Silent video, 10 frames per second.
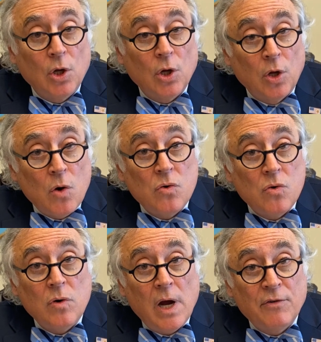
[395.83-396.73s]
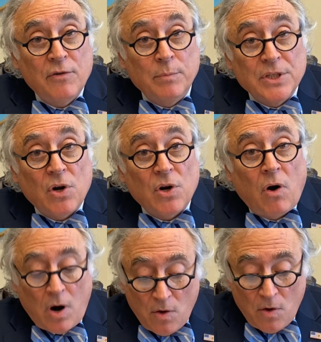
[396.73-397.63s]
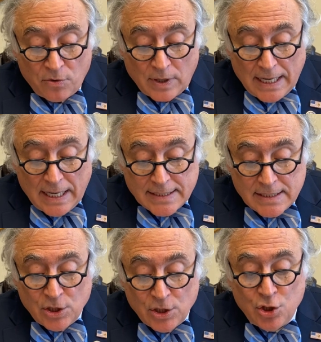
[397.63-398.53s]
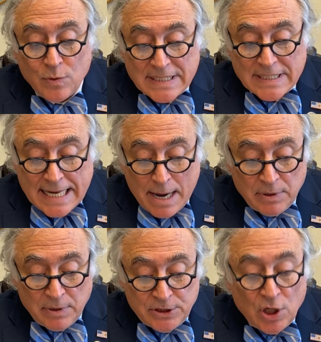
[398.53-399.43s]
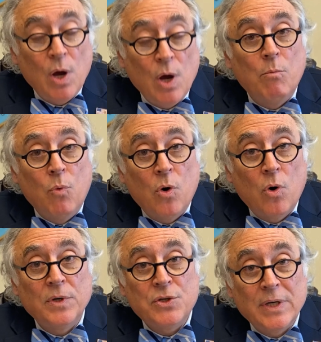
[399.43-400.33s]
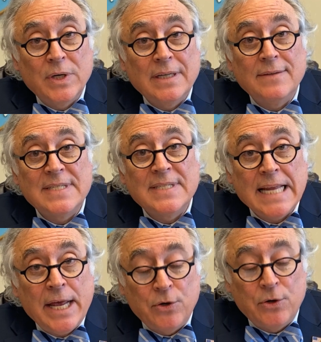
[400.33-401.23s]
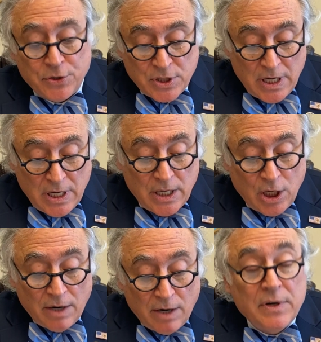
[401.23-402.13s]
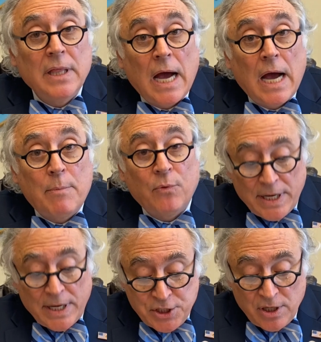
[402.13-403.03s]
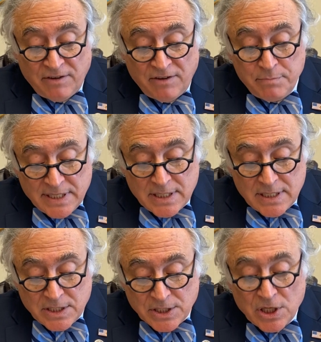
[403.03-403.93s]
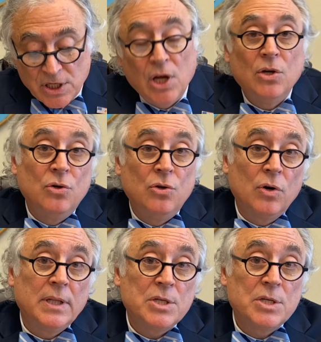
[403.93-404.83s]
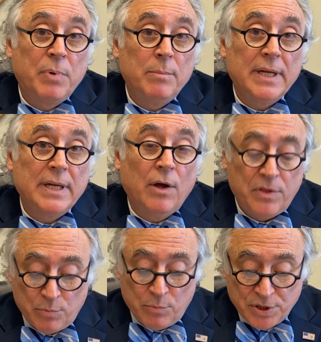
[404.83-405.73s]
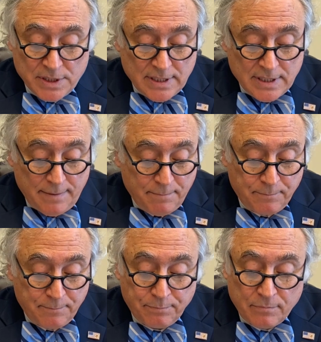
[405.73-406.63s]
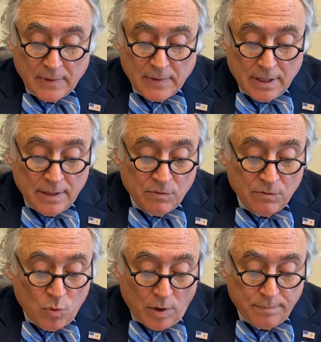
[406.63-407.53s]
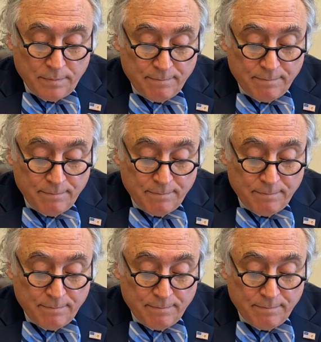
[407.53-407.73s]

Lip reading: local governments are authorized to establish more restrictive standards governing the operation of businesses during this public health emergency." End of quote.